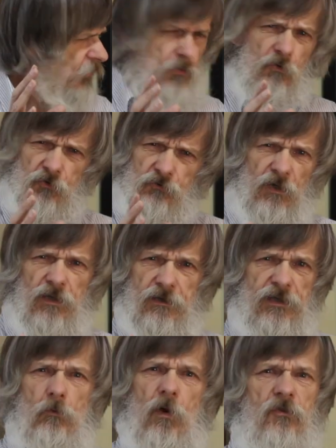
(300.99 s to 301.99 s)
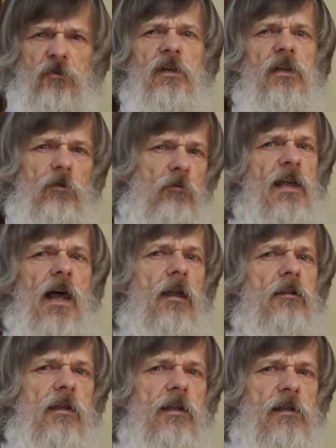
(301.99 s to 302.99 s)
too strictly questioning the
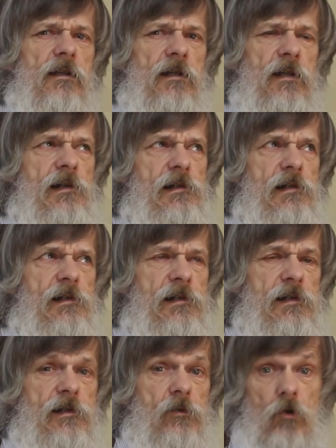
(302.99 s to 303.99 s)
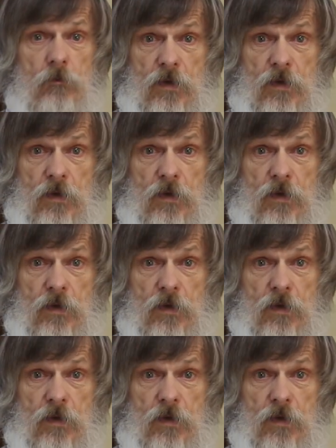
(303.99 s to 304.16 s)
reality. Or